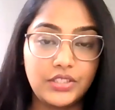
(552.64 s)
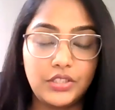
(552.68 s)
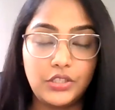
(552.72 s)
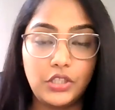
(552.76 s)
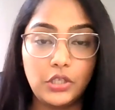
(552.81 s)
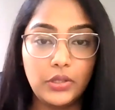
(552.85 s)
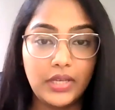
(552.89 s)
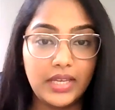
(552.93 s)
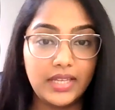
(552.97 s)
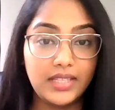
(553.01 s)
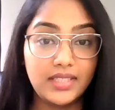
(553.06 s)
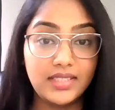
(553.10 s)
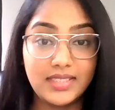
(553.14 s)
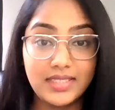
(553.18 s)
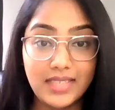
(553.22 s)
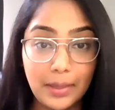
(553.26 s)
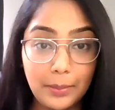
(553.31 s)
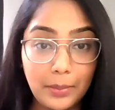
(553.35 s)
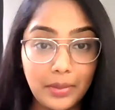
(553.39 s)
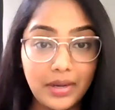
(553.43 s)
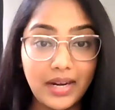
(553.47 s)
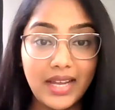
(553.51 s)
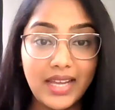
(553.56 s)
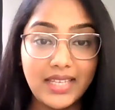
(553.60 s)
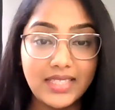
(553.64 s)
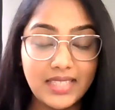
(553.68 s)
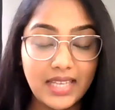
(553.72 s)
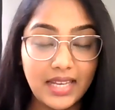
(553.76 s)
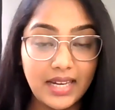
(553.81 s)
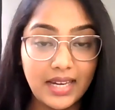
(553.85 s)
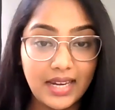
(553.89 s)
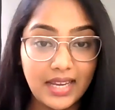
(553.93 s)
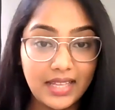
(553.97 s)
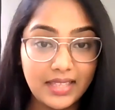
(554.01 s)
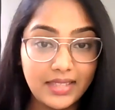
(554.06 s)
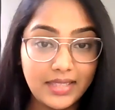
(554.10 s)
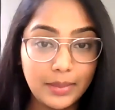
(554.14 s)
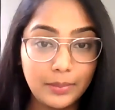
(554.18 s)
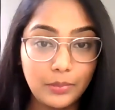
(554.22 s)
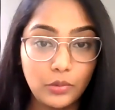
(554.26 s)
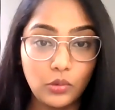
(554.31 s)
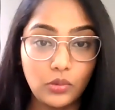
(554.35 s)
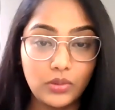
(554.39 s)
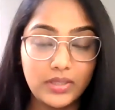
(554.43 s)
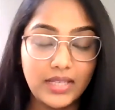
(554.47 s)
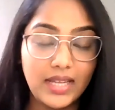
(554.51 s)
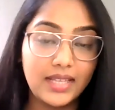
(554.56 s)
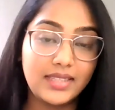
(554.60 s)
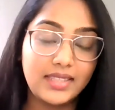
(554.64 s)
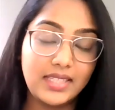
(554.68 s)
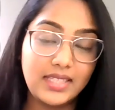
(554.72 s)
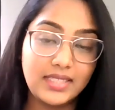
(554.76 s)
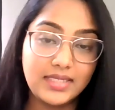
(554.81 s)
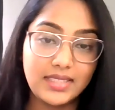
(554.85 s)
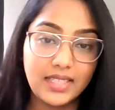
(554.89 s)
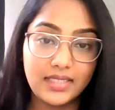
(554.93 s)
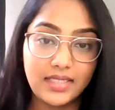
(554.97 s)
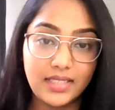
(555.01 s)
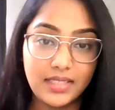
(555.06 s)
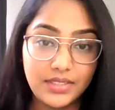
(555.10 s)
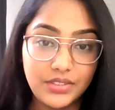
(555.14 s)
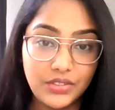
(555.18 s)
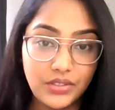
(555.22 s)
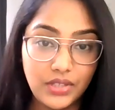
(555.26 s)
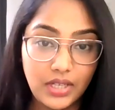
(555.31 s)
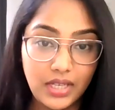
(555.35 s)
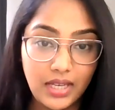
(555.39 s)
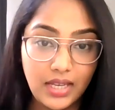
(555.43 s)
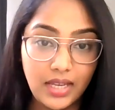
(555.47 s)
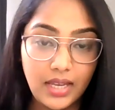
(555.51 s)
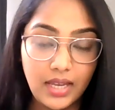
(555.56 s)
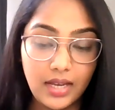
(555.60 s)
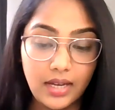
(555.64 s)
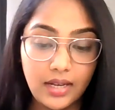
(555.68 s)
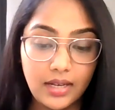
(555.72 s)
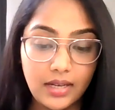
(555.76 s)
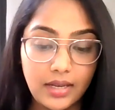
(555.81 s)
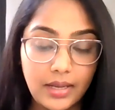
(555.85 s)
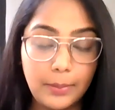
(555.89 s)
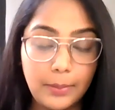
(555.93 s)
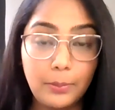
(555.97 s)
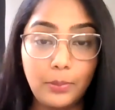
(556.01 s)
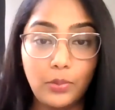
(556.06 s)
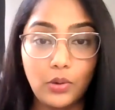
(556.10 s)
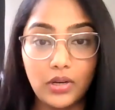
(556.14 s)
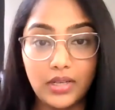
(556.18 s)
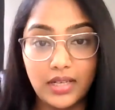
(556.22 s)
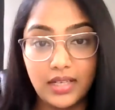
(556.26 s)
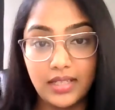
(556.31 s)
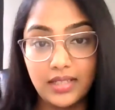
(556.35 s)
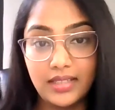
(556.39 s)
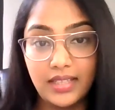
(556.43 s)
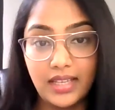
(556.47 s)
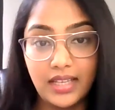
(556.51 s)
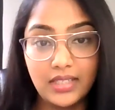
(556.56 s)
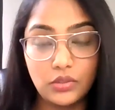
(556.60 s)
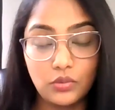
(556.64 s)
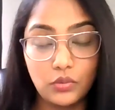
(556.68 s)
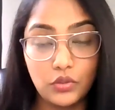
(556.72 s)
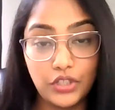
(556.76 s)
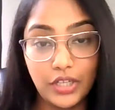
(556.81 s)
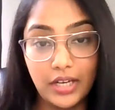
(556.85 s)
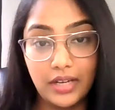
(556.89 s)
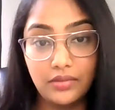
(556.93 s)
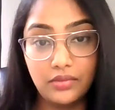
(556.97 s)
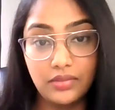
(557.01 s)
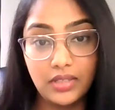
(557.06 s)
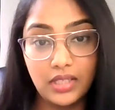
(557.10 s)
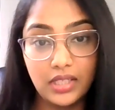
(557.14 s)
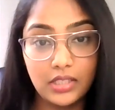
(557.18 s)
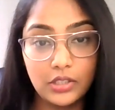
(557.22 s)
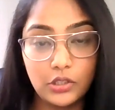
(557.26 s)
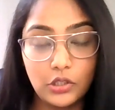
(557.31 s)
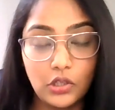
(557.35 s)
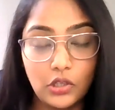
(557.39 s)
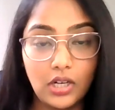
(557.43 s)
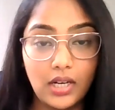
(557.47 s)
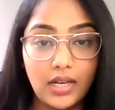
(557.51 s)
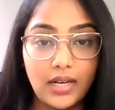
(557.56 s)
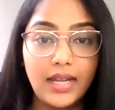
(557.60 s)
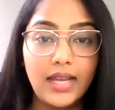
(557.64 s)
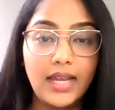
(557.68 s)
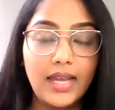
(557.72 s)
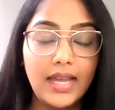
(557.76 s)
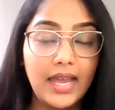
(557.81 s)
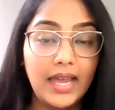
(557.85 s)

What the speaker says: You can summarize and let them know that these are the three important things which I worked on.